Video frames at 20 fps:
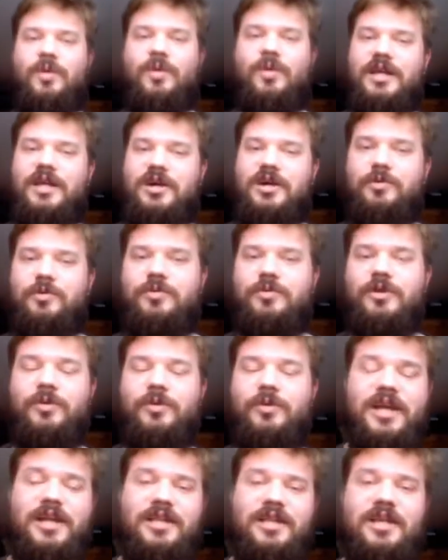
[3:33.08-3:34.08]

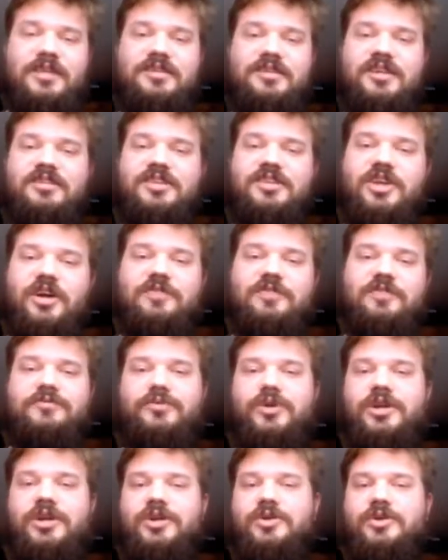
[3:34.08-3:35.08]
Kubernetes is not for
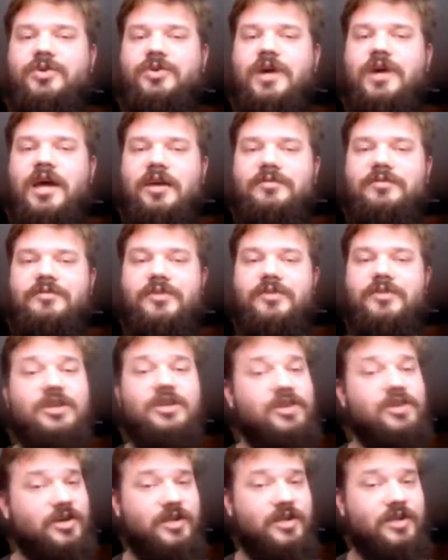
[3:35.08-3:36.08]
you if you
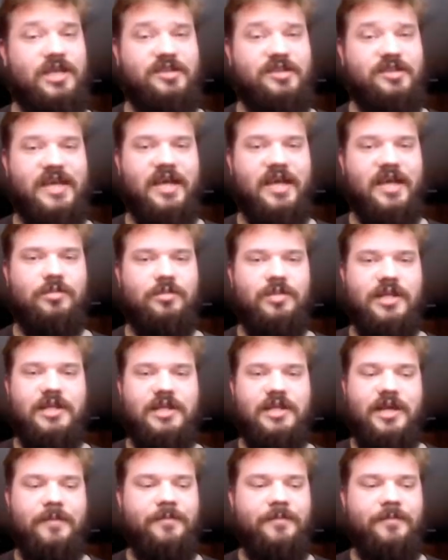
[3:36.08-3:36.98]
don't need scalability.